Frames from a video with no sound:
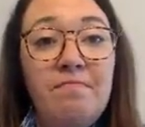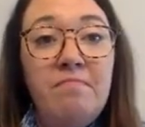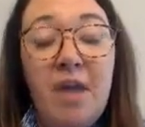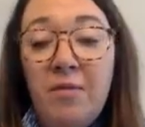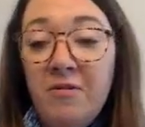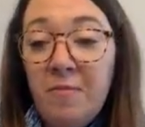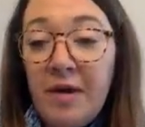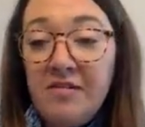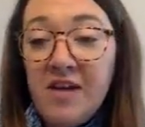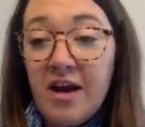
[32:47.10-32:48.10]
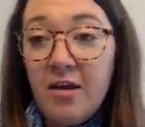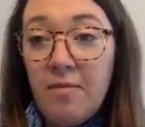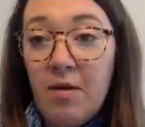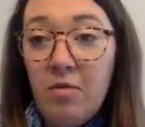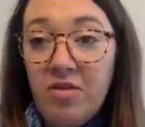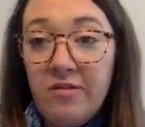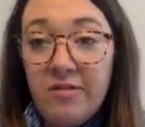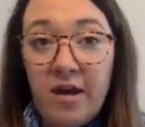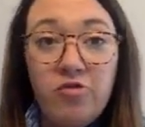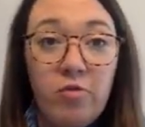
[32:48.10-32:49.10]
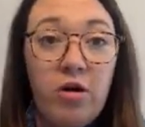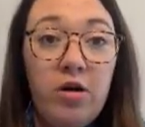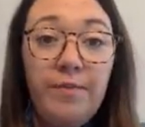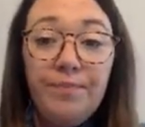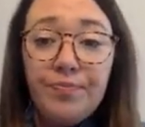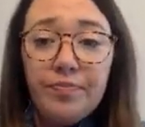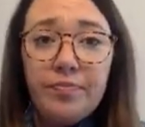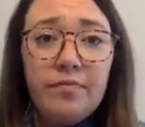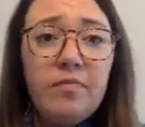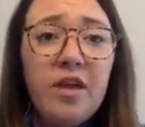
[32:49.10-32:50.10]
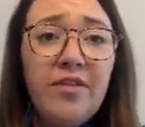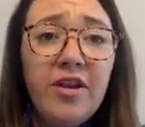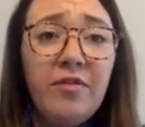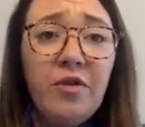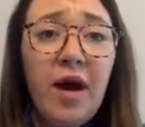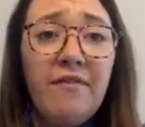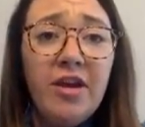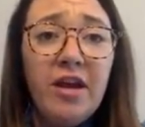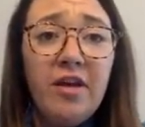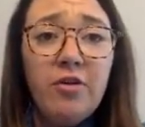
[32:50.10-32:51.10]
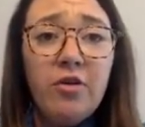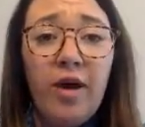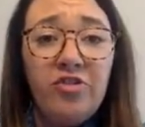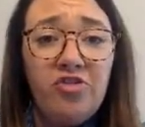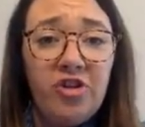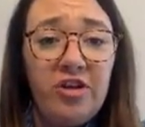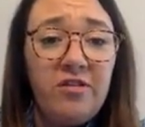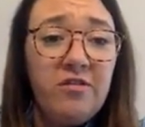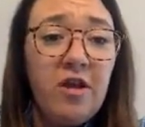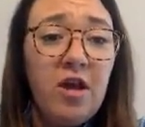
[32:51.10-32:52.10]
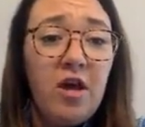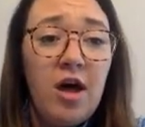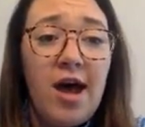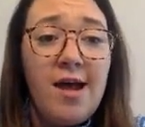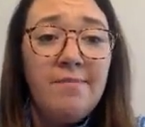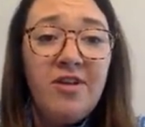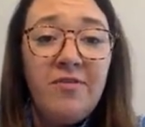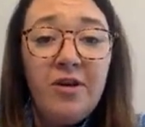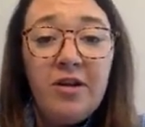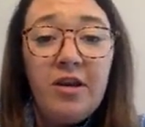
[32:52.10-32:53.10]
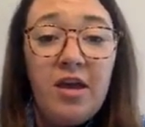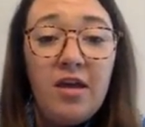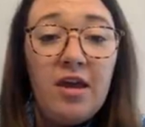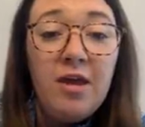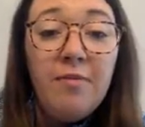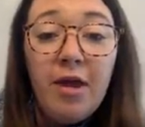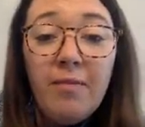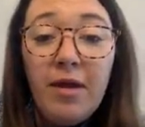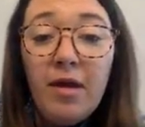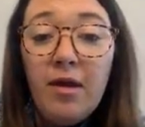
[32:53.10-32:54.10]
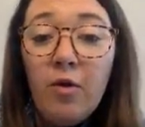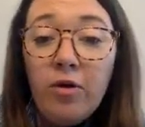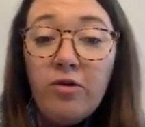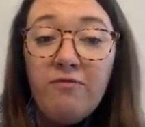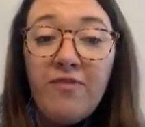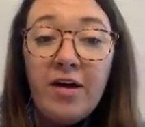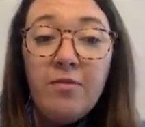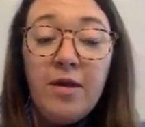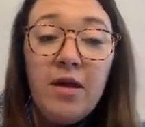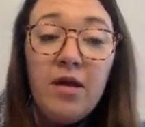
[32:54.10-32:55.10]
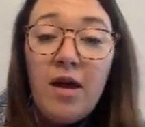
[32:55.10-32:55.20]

Amy's big document with the schedule. And then if you have any other questions, definitely email me or you can follow me.